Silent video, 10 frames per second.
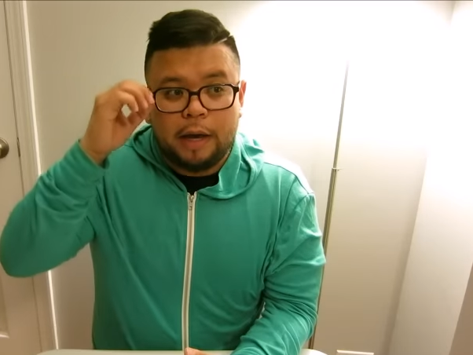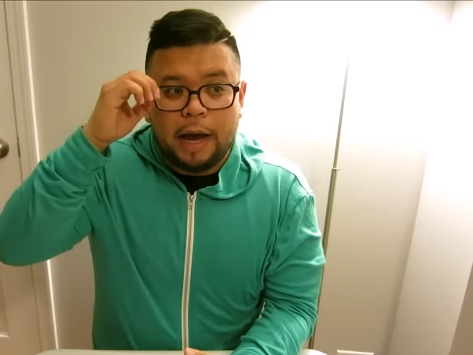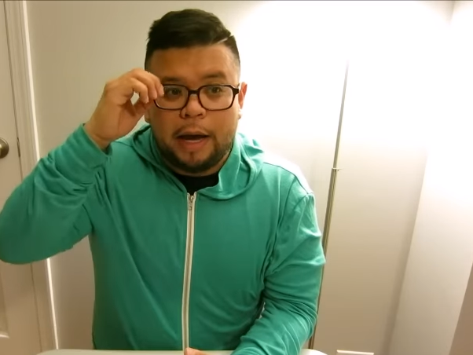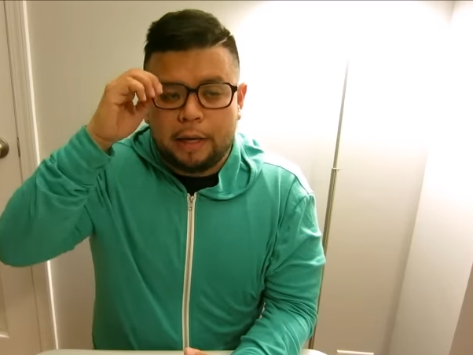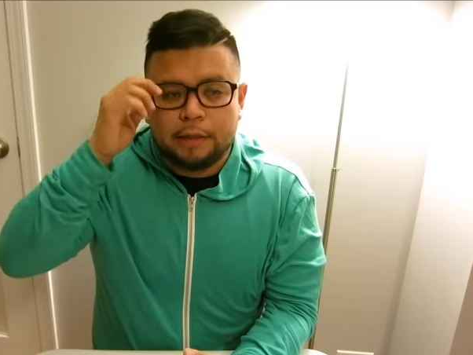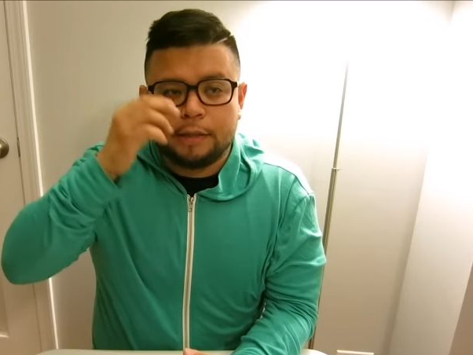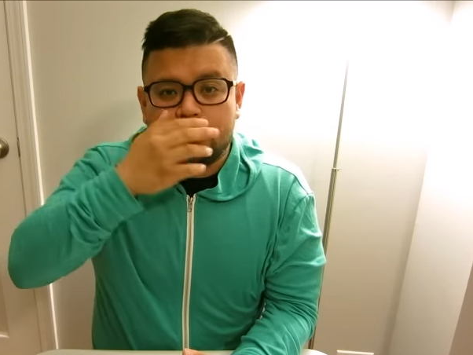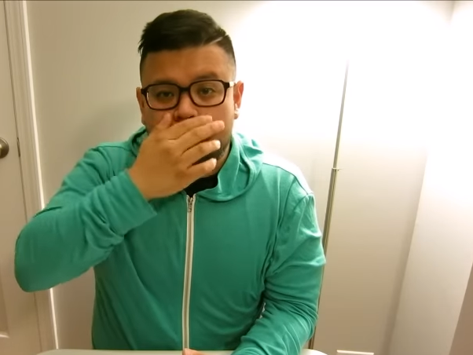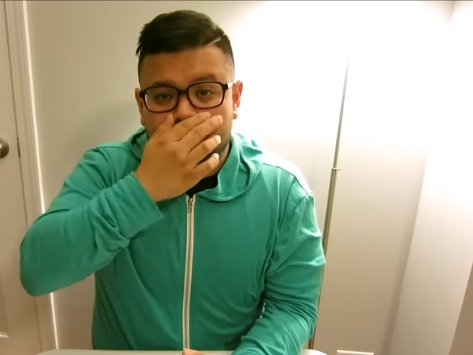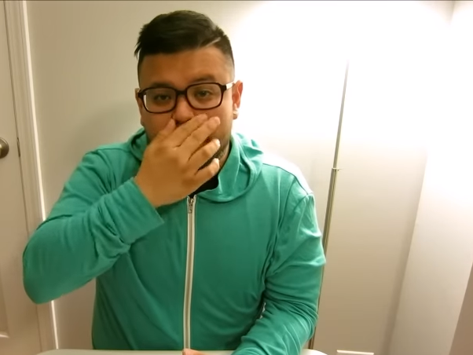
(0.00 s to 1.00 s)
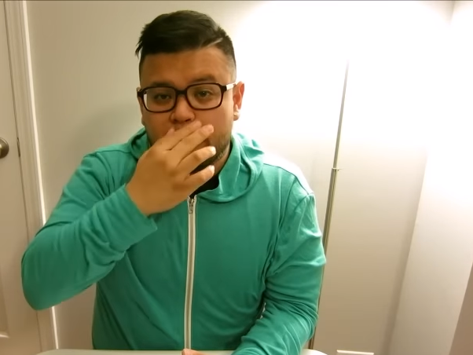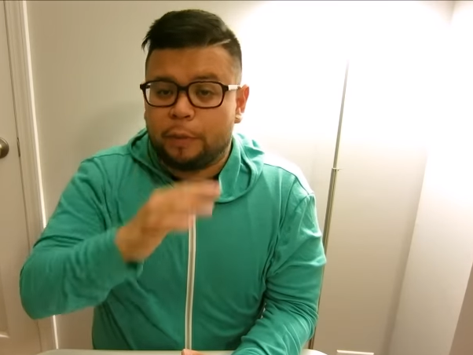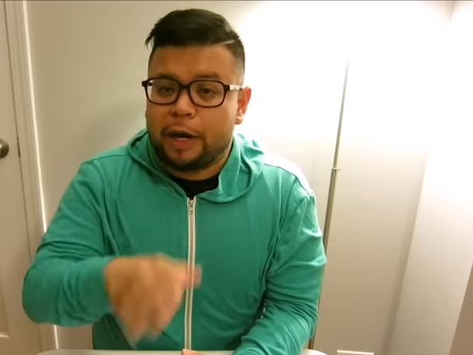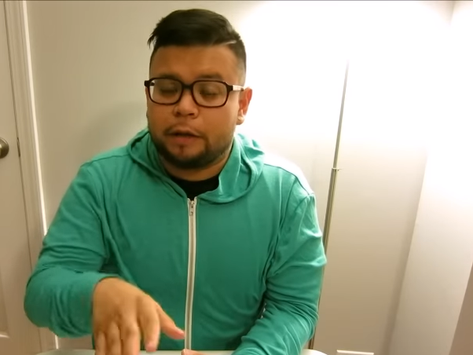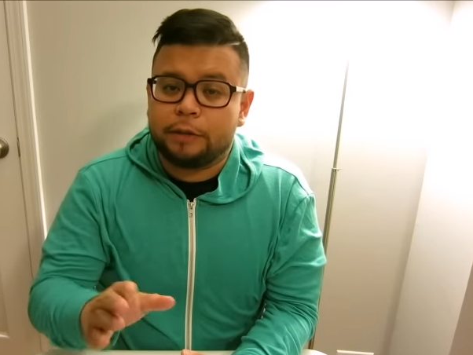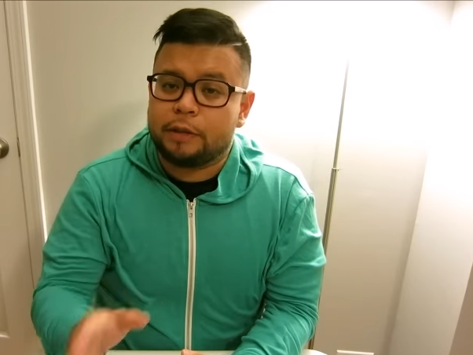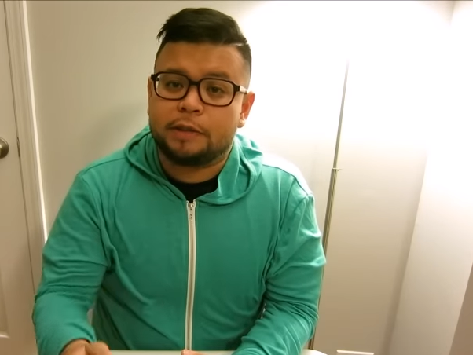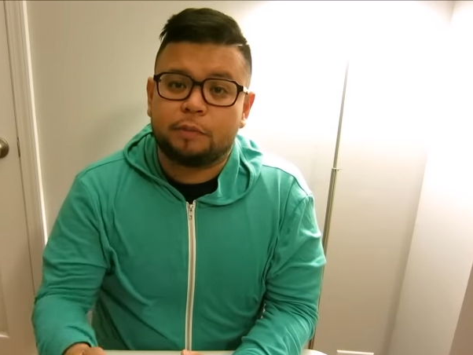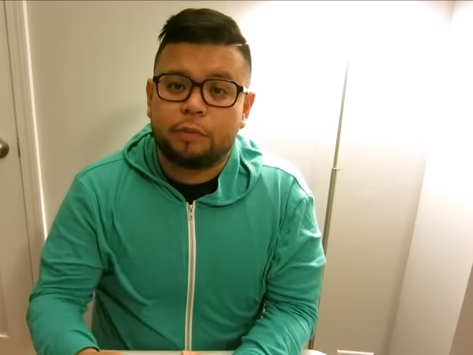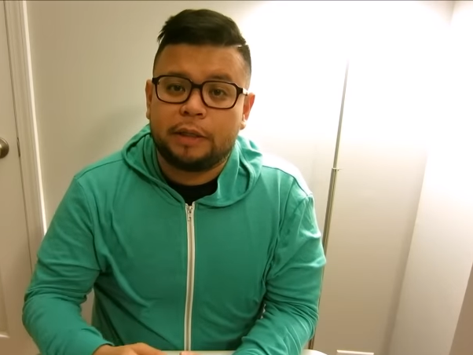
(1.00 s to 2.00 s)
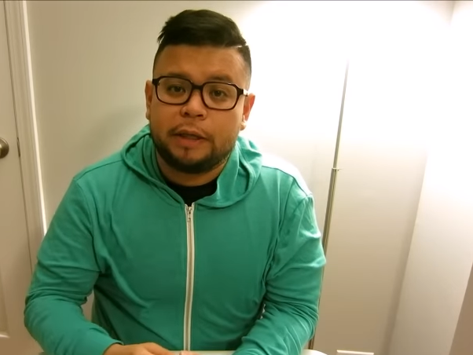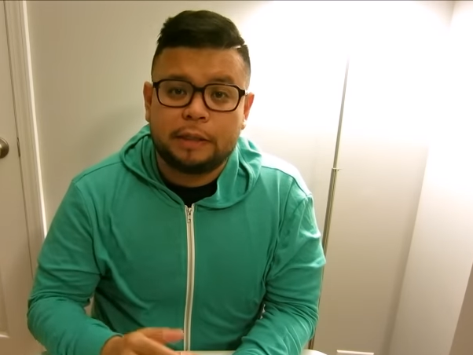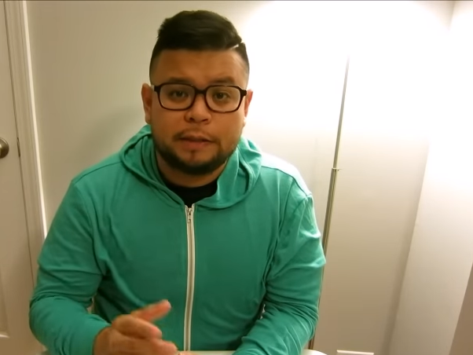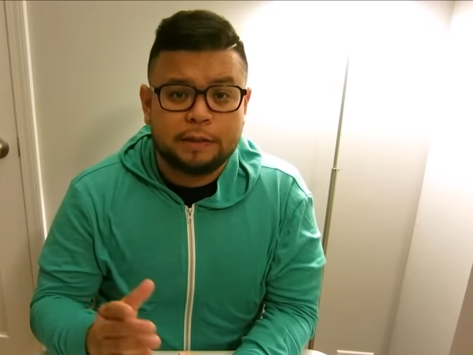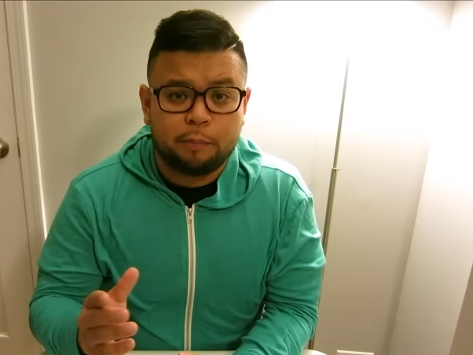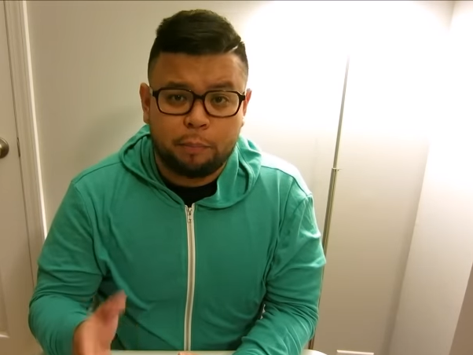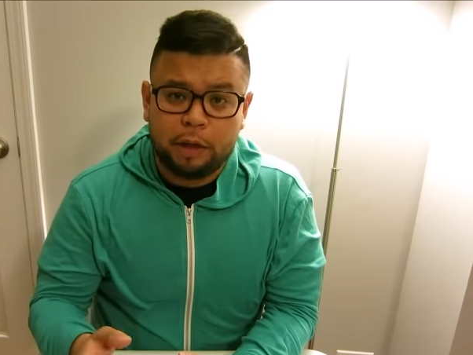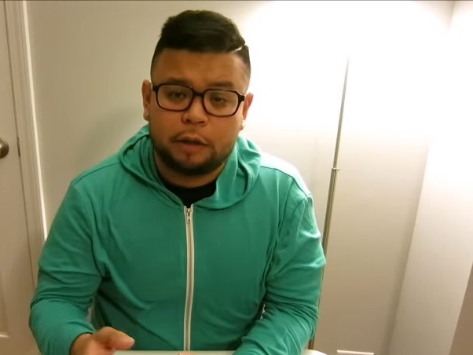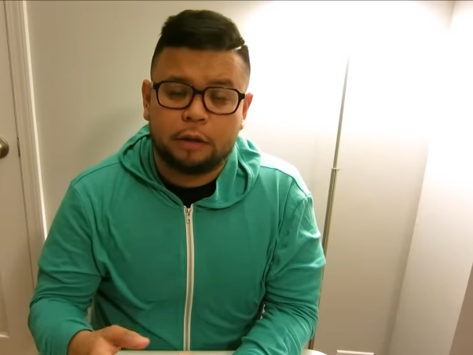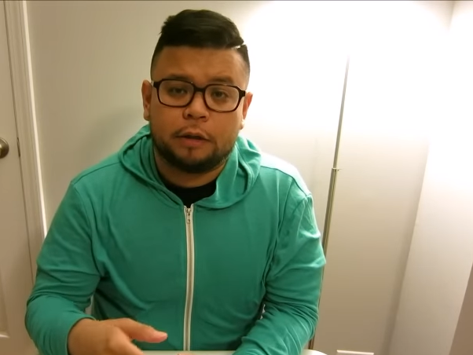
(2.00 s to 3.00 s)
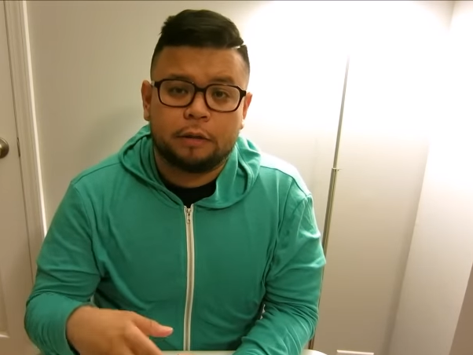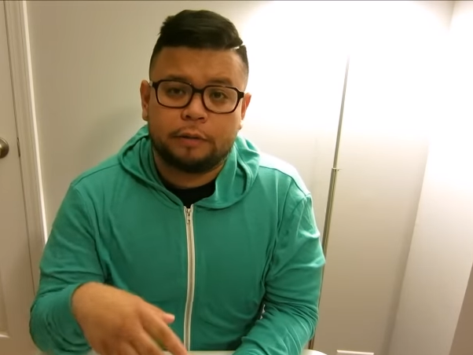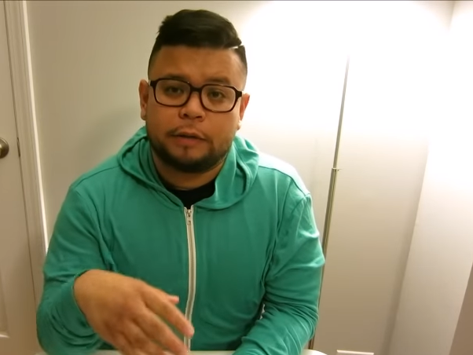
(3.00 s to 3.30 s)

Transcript: has a bigger battery doesn't mean that it's better.